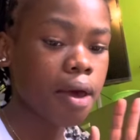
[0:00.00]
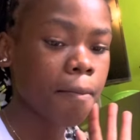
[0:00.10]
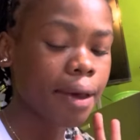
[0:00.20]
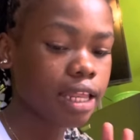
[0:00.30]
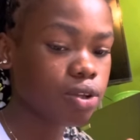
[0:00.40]

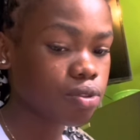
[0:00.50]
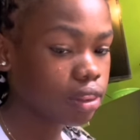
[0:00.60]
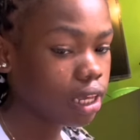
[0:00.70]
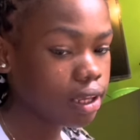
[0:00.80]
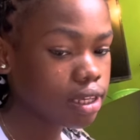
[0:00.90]
Buy new
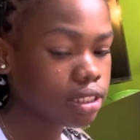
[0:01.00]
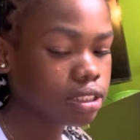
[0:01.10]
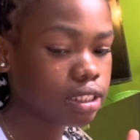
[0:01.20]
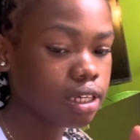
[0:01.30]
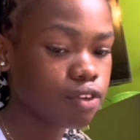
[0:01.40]

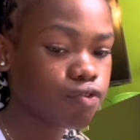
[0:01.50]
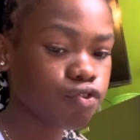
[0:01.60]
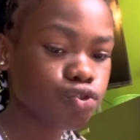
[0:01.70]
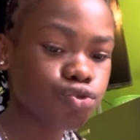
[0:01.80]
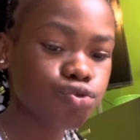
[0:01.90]
things, eat
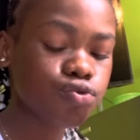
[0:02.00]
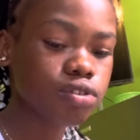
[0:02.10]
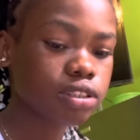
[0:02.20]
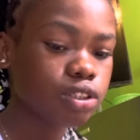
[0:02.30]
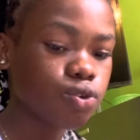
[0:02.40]

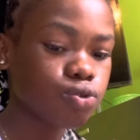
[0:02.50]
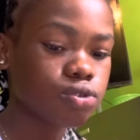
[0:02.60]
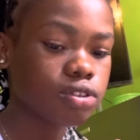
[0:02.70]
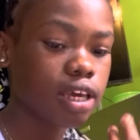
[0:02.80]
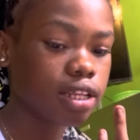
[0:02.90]
fruits,
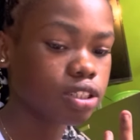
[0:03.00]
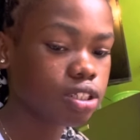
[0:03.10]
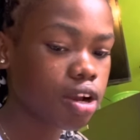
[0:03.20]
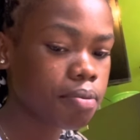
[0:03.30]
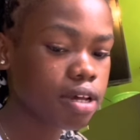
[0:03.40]
go get
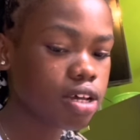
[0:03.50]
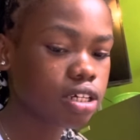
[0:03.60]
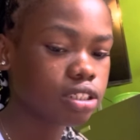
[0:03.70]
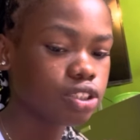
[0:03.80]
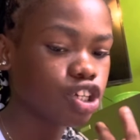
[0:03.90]

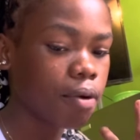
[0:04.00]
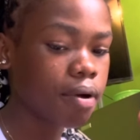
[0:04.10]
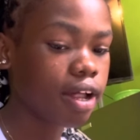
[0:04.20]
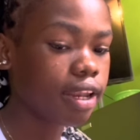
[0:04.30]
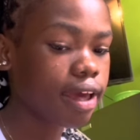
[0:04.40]
Starbucks, shop
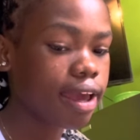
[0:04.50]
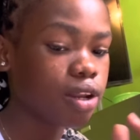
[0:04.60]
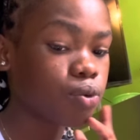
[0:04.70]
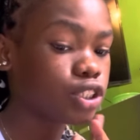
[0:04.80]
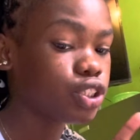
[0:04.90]

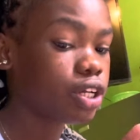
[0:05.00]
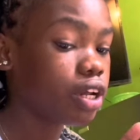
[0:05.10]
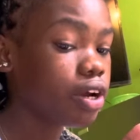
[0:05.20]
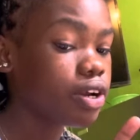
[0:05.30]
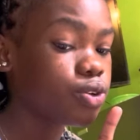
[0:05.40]
online, wash your
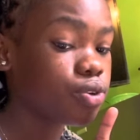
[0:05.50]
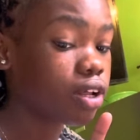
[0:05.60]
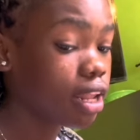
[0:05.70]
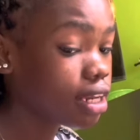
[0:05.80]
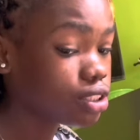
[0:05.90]
hair, do your
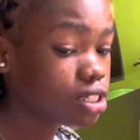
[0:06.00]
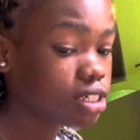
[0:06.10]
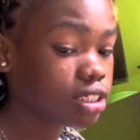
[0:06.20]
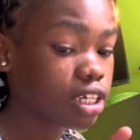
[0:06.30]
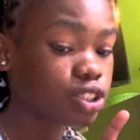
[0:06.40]

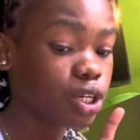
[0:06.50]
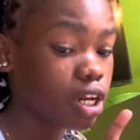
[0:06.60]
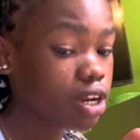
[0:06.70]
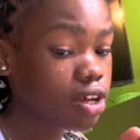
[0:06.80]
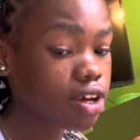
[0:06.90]
lashes, get your
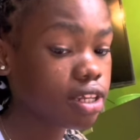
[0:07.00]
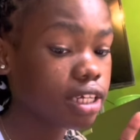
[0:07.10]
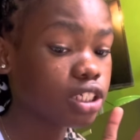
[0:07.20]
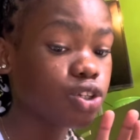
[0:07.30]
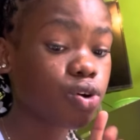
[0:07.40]
hair done,
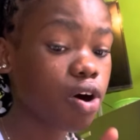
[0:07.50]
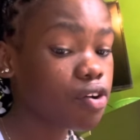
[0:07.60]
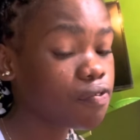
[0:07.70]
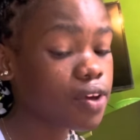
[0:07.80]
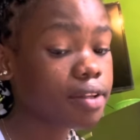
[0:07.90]
get a new
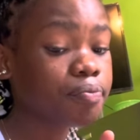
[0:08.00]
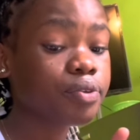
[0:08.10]
outfit,